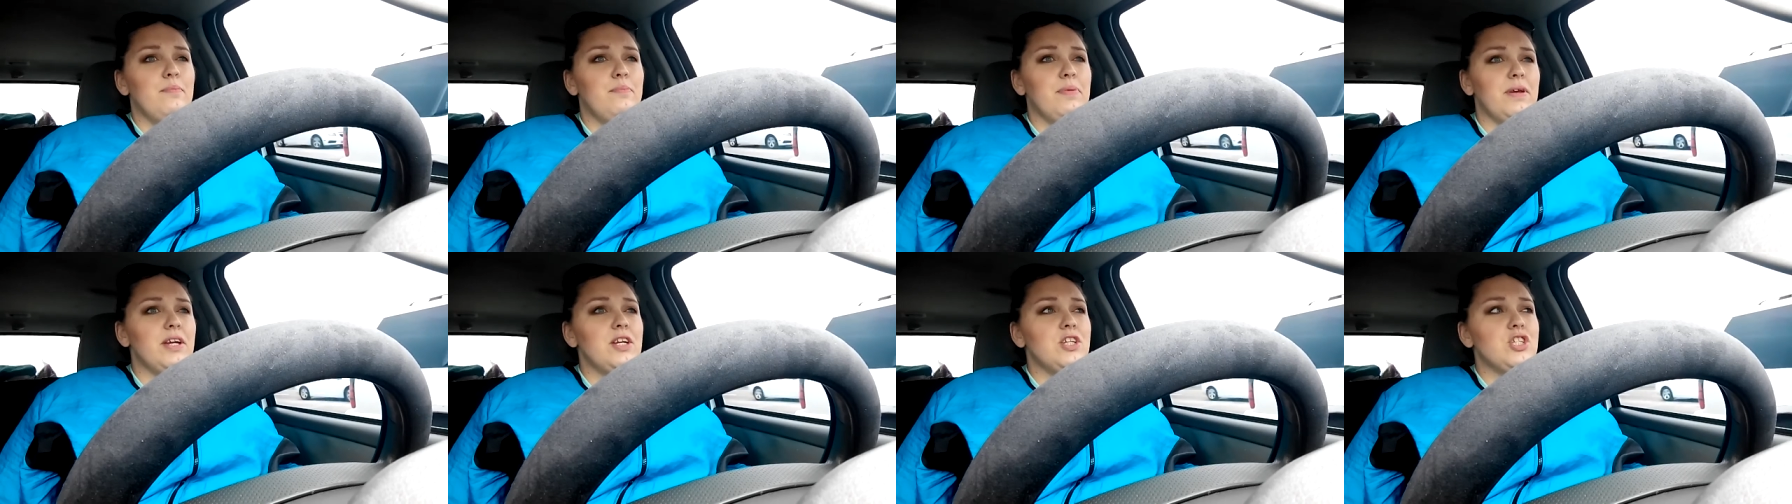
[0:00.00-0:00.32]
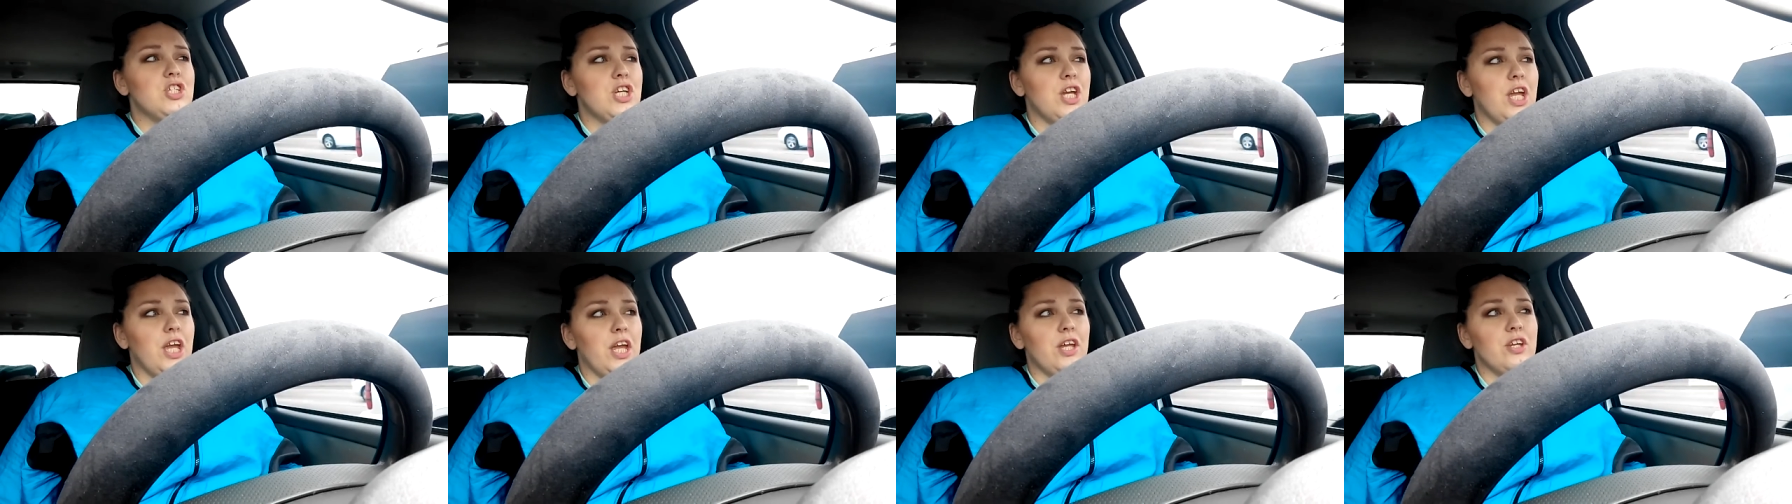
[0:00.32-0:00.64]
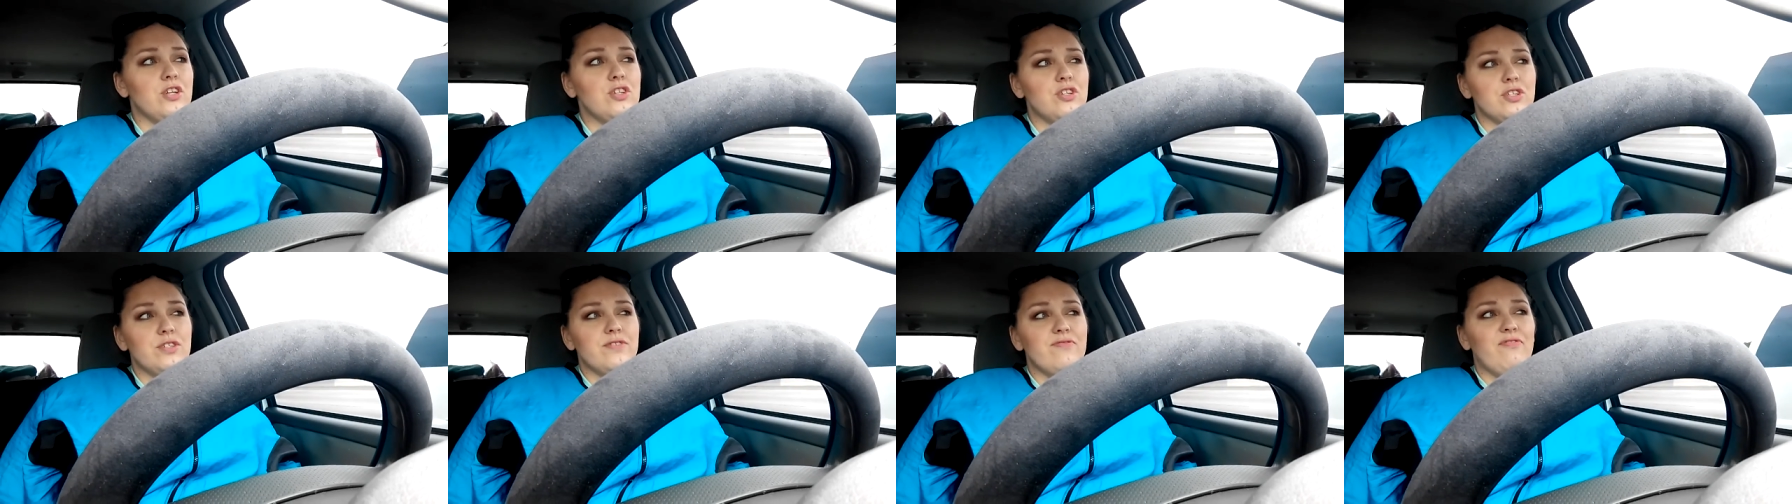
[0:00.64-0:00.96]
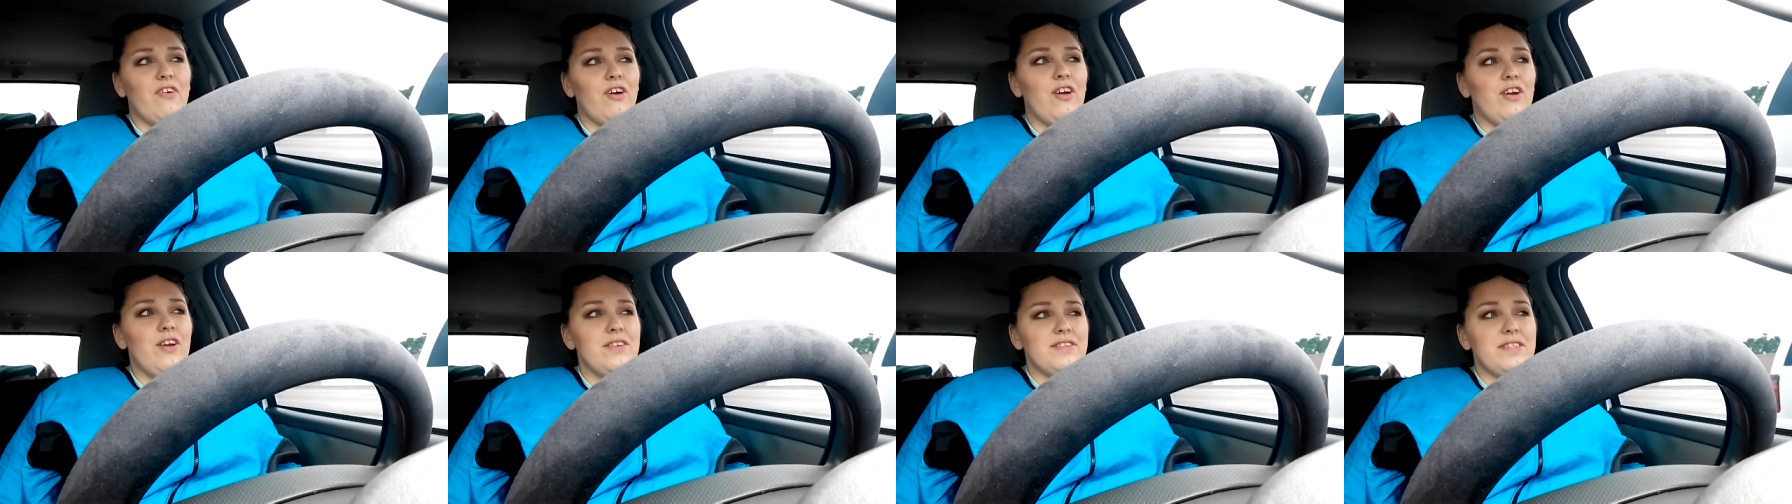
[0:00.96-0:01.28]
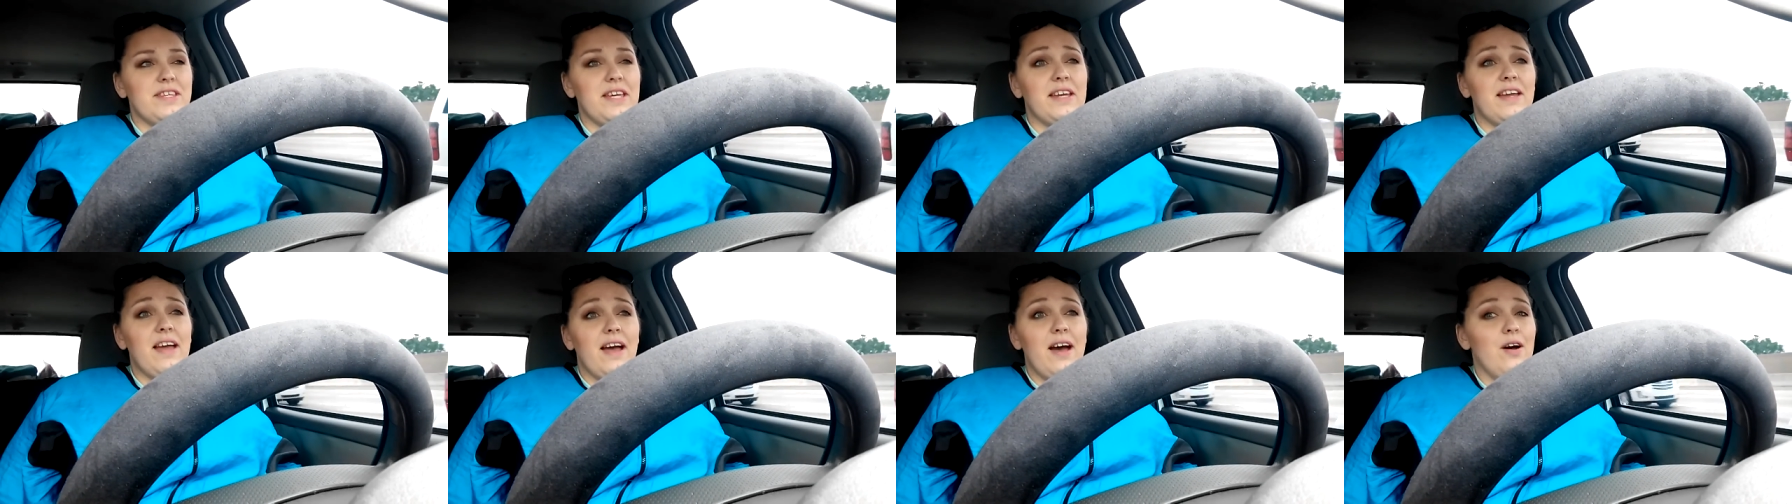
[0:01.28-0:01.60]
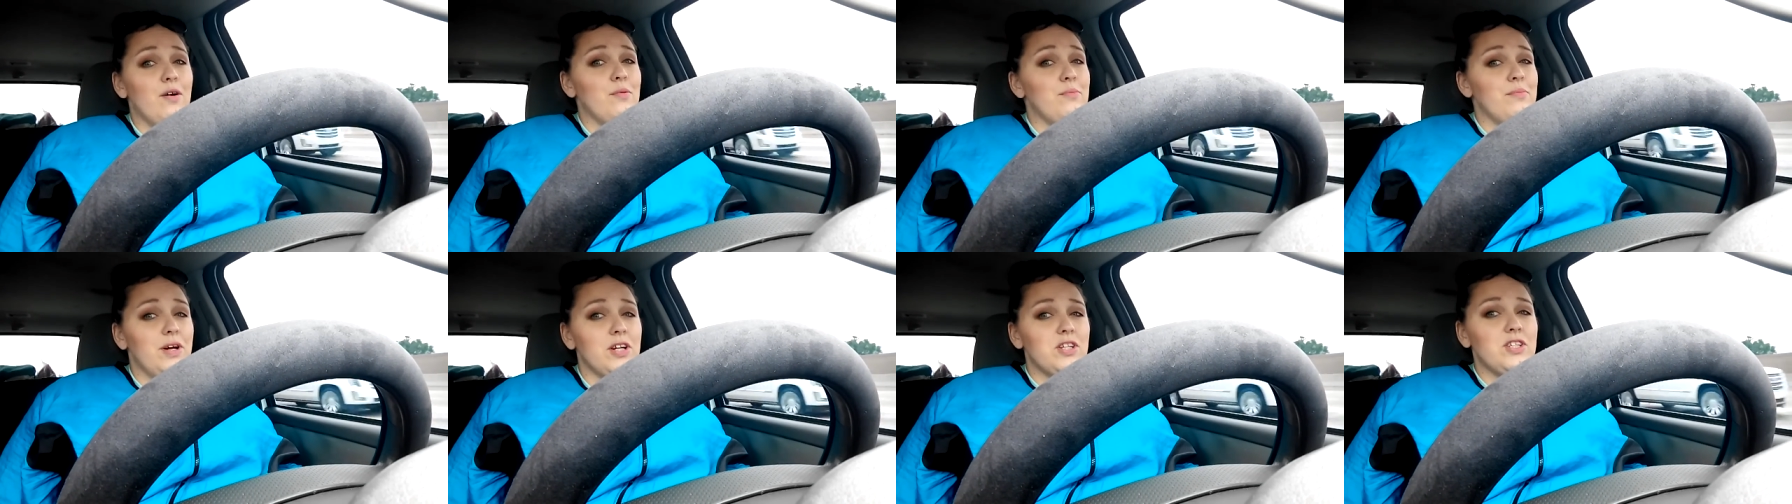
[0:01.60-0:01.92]
big change as far as like
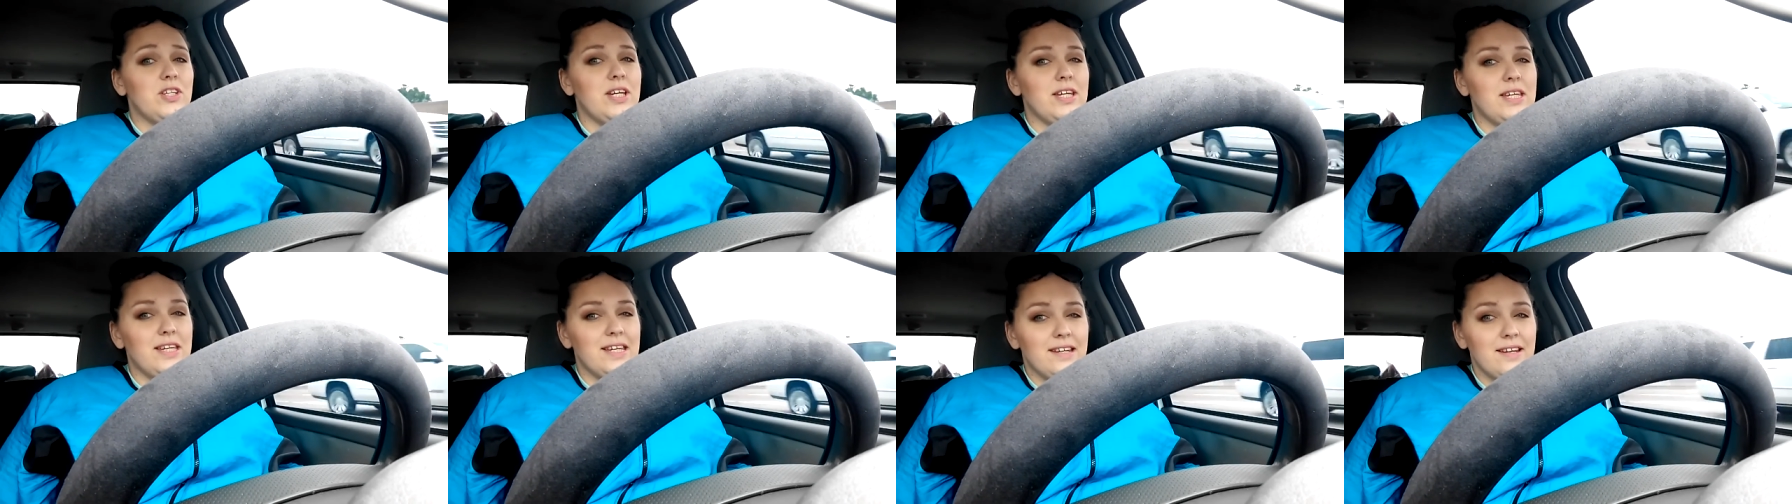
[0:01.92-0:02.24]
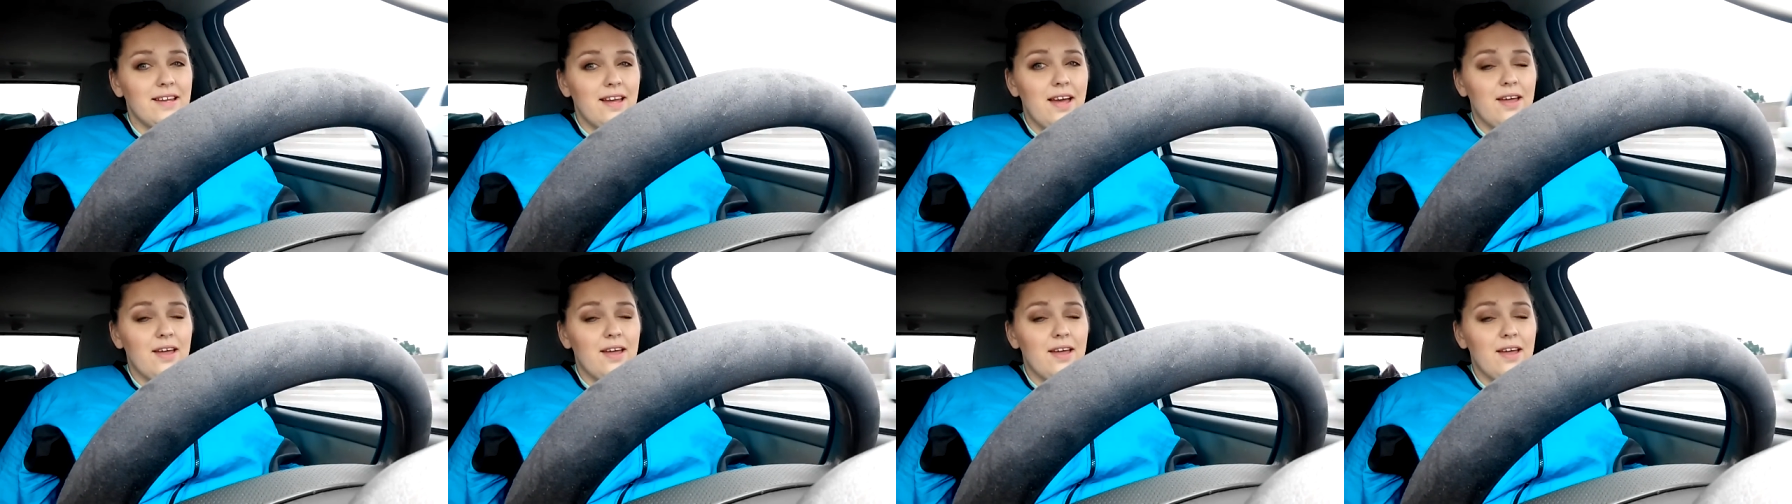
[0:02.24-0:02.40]
how much I eat